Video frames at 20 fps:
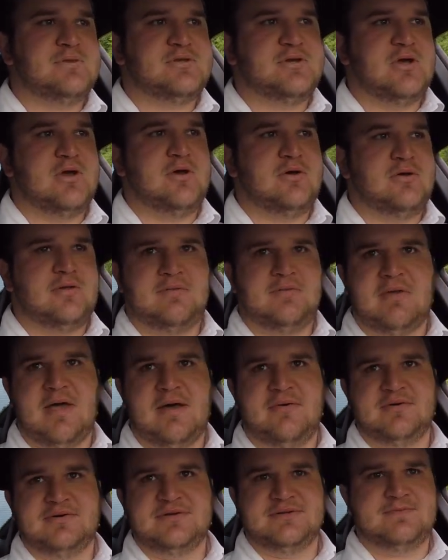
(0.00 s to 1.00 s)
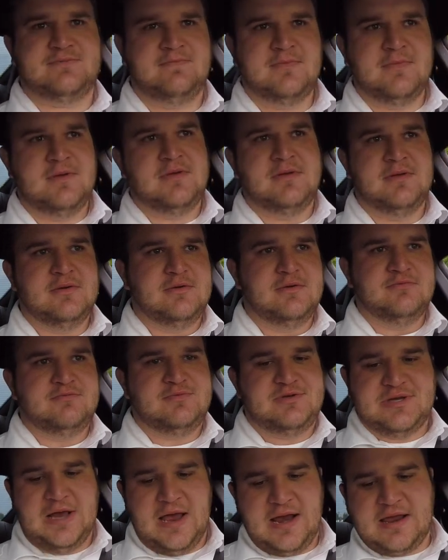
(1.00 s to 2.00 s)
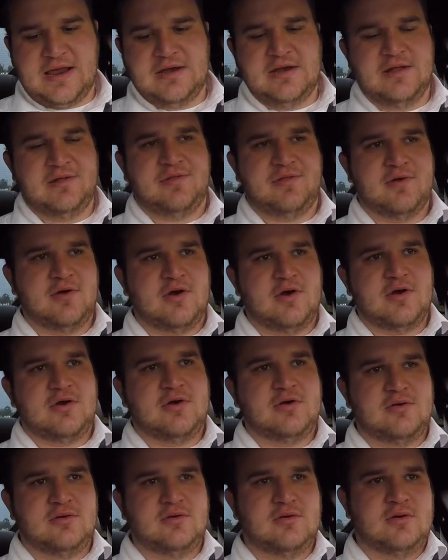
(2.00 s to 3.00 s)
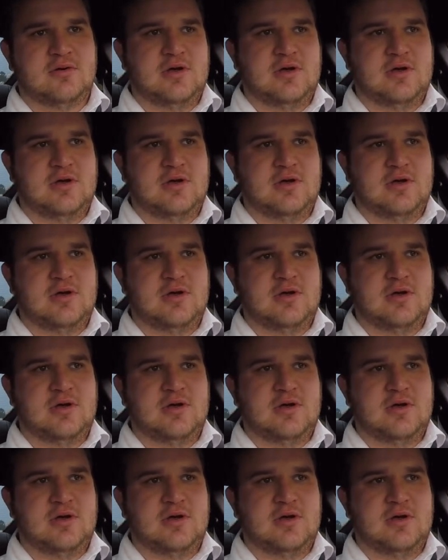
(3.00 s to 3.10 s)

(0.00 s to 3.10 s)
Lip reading: So that was second to third,